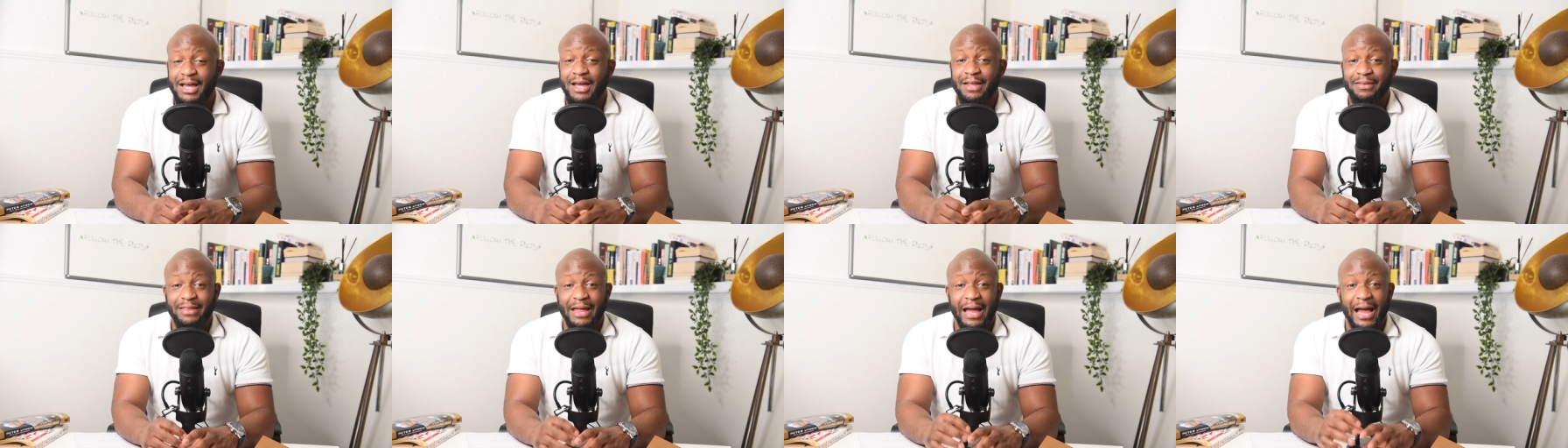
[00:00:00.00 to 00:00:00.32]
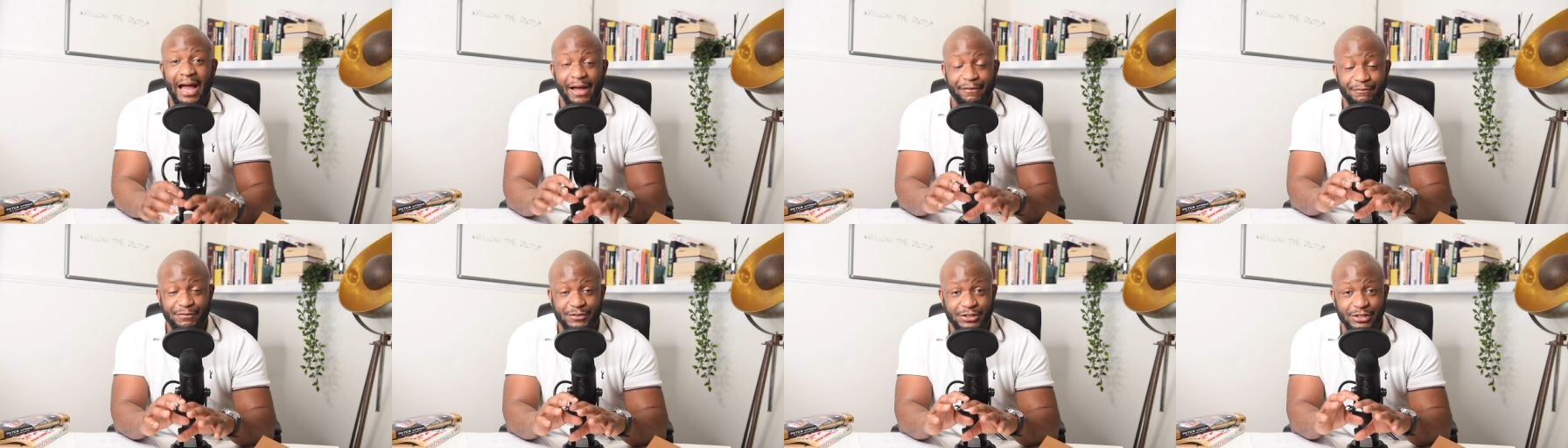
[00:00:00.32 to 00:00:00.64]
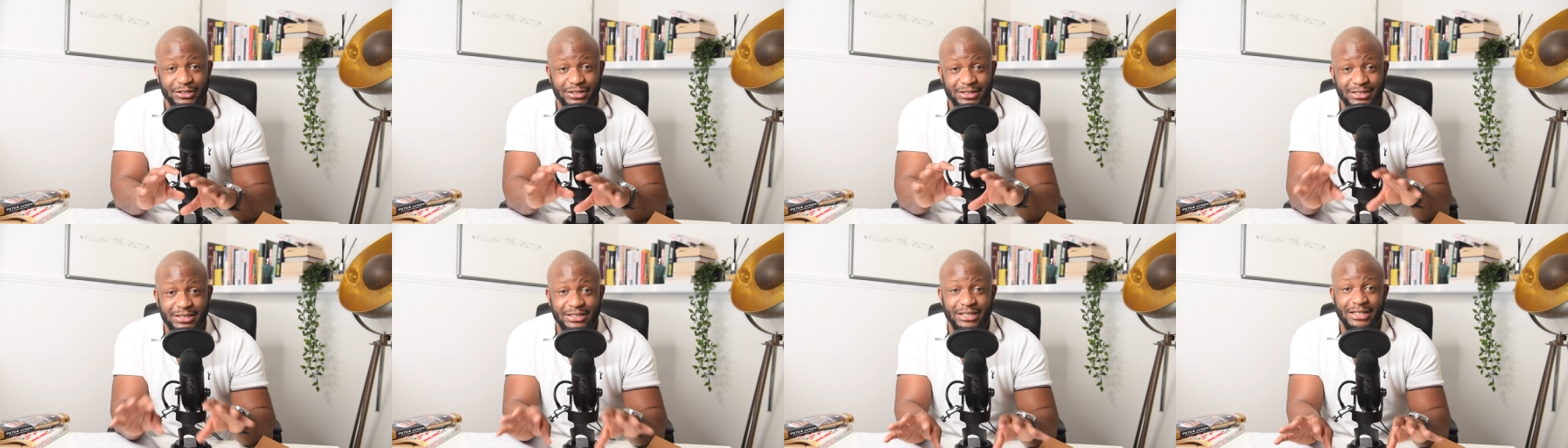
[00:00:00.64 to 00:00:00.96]
that have
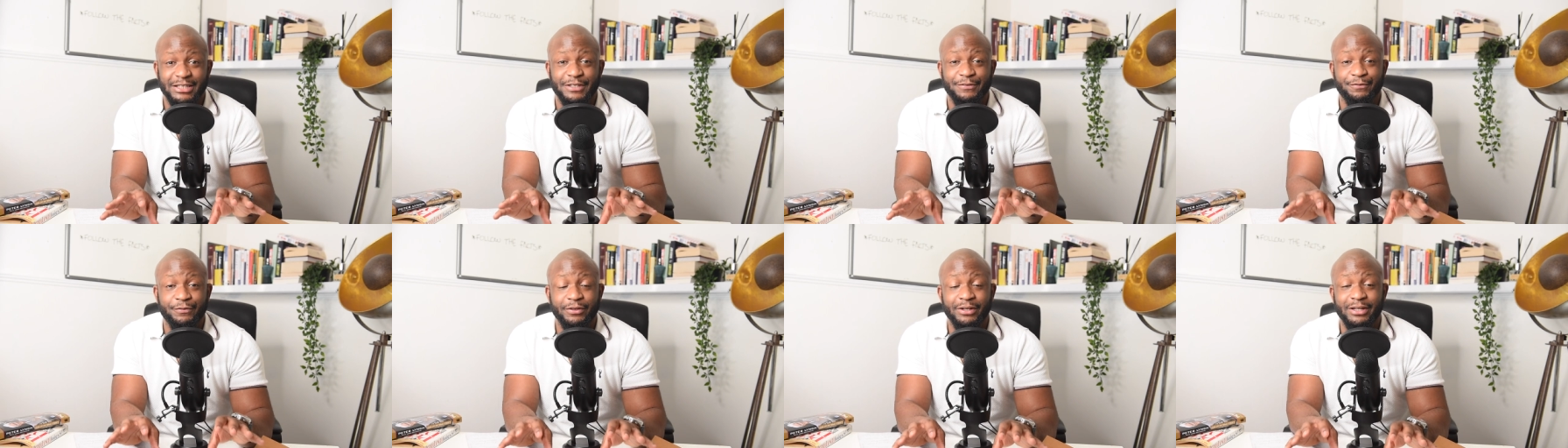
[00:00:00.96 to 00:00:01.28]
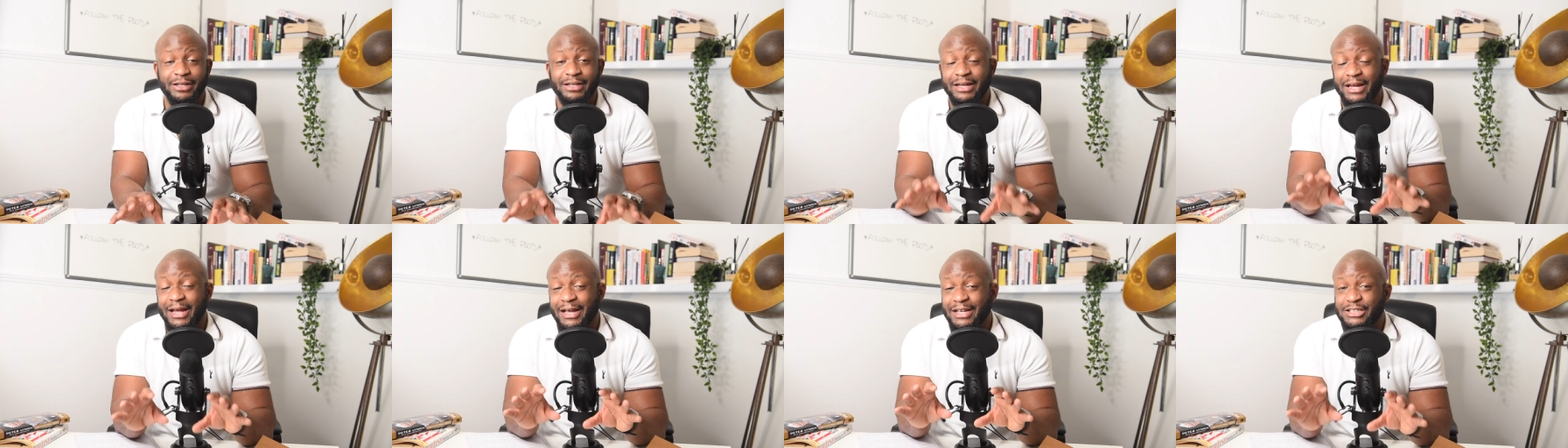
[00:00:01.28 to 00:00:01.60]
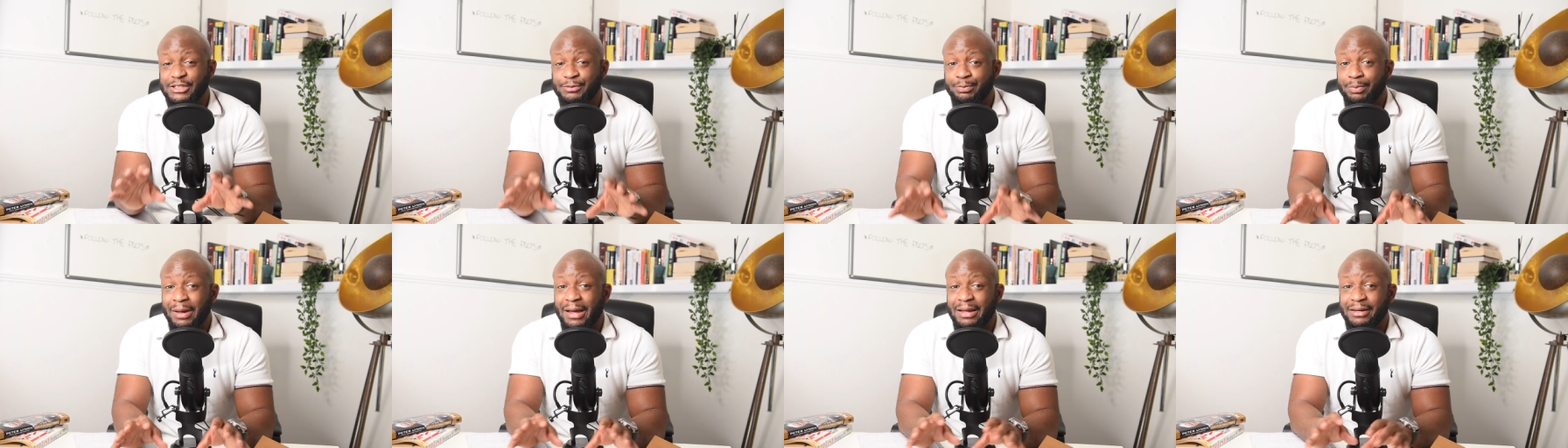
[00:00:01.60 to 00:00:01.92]
successfully
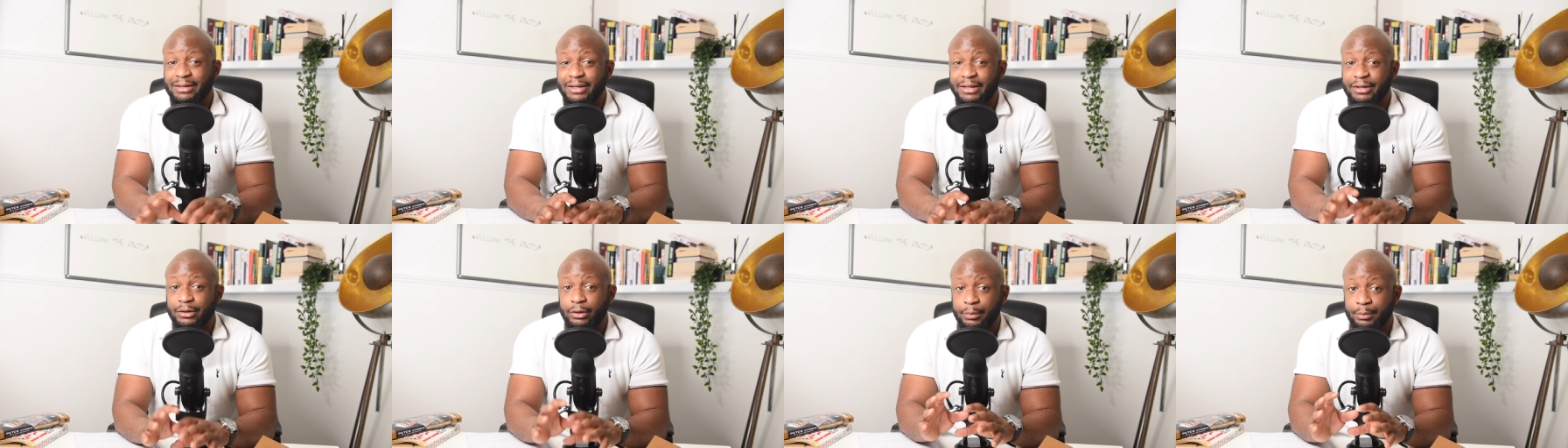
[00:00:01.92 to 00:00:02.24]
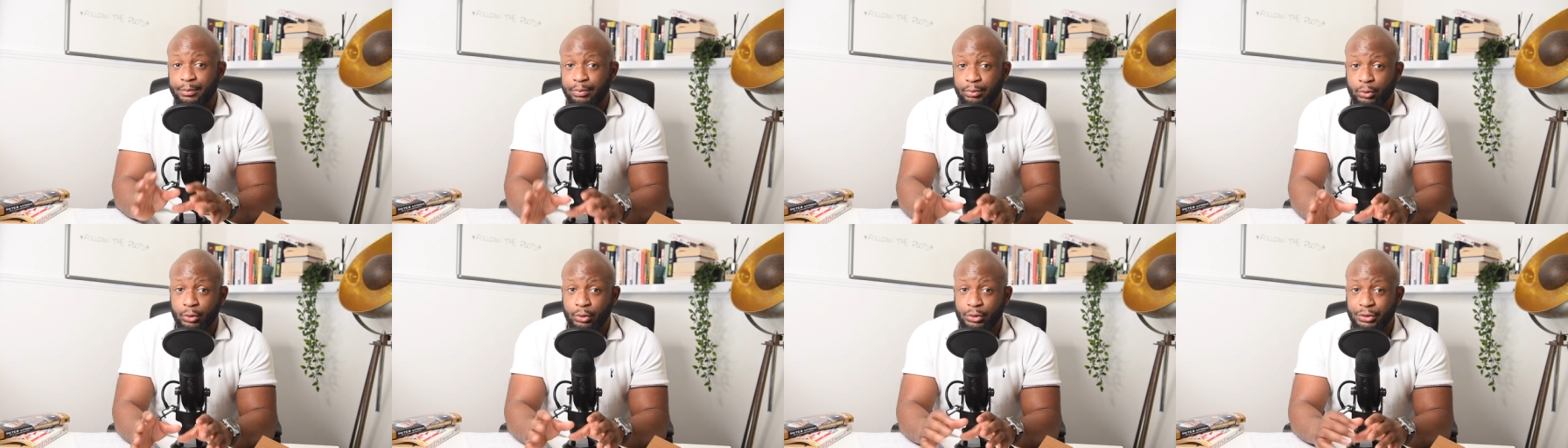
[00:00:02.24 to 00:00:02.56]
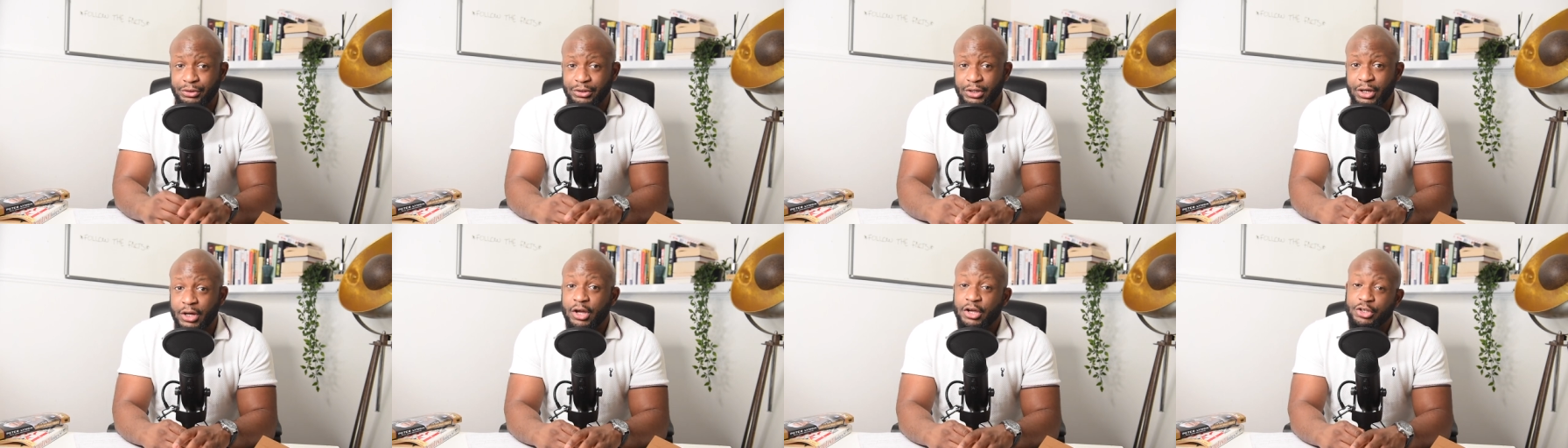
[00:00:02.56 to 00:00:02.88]
expanded
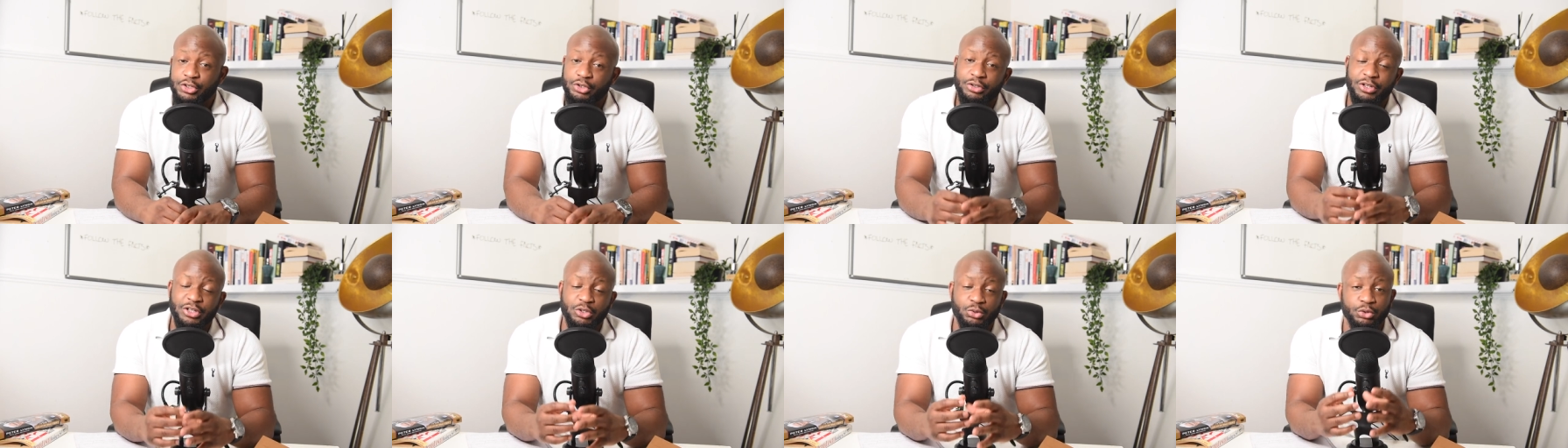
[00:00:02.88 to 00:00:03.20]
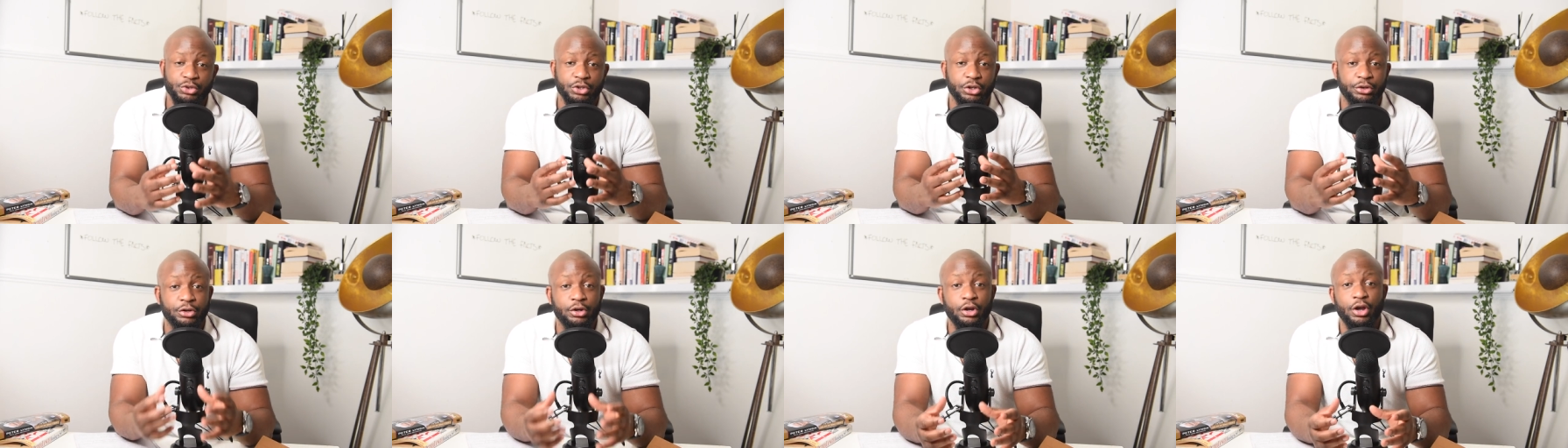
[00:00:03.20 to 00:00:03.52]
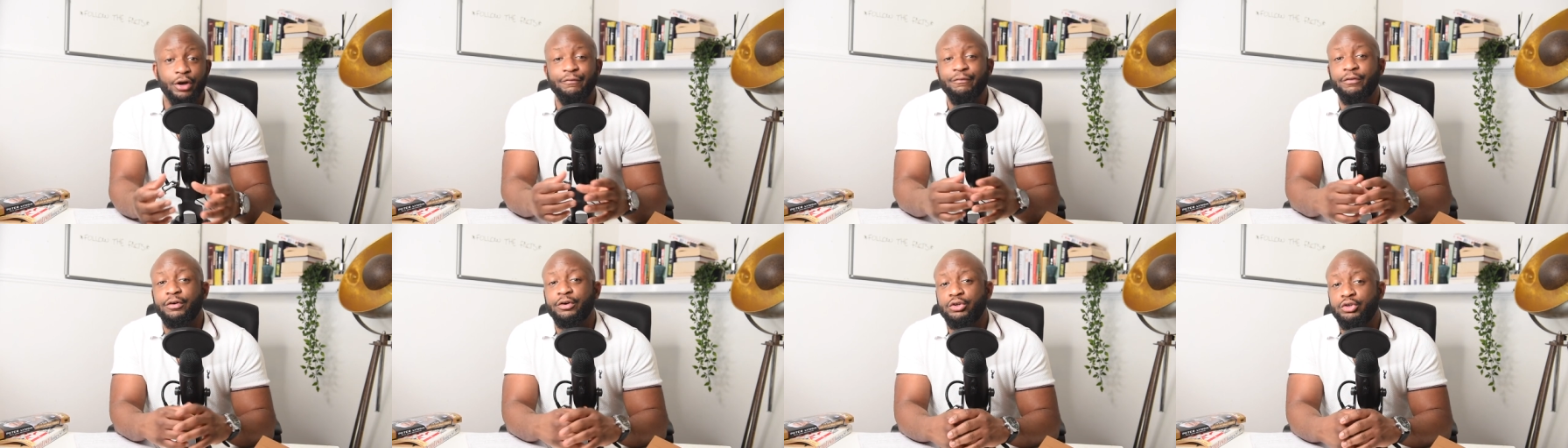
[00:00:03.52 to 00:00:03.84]
abroad. So, this was
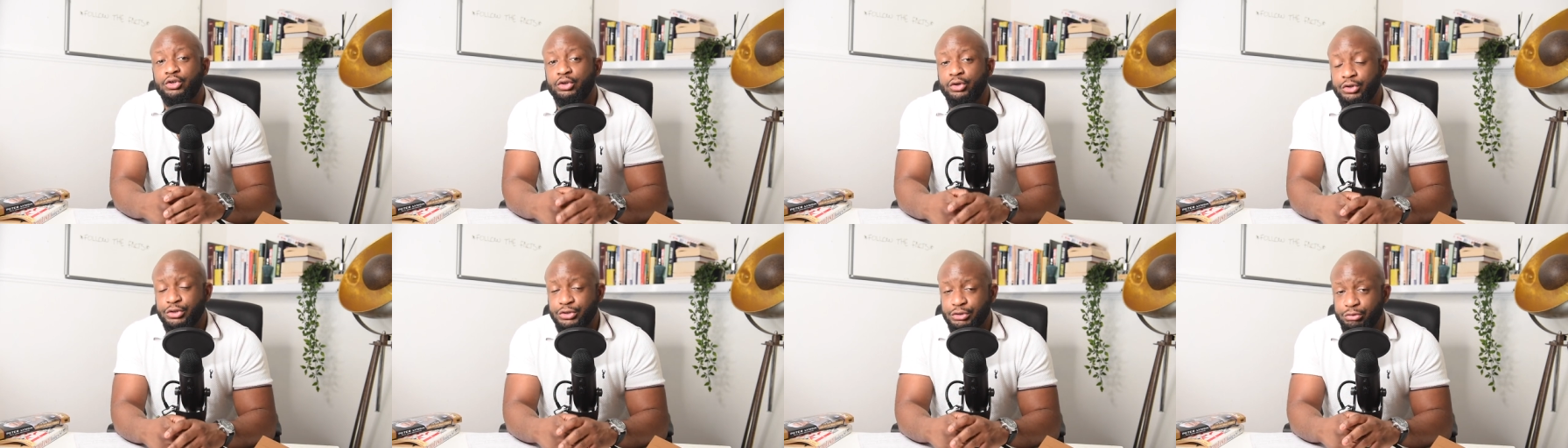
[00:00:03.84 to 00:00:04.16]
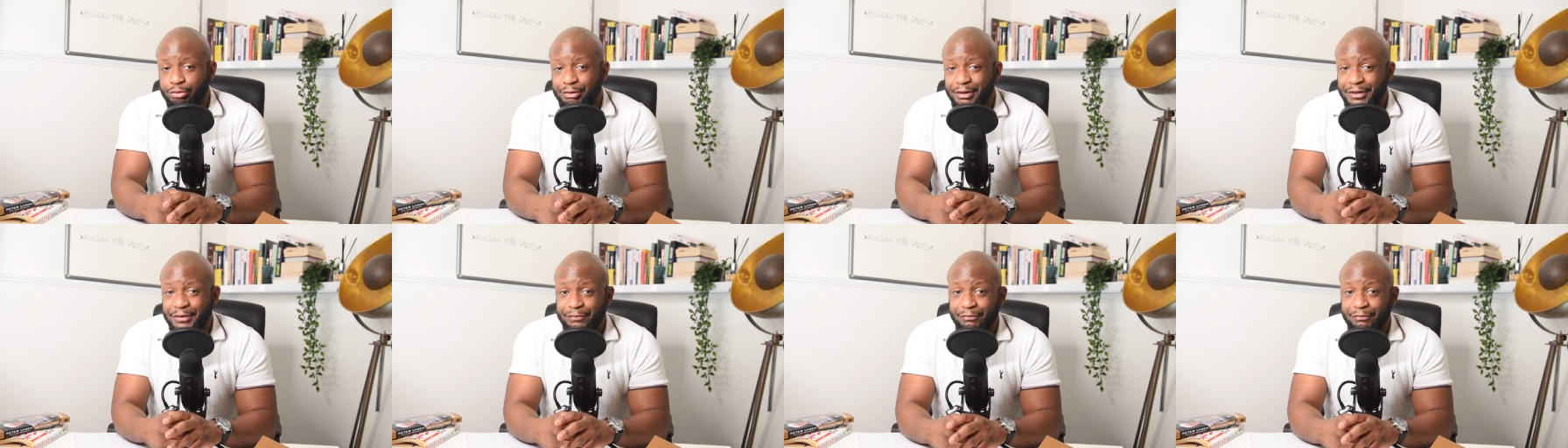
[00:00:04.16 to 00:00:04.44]
another huge green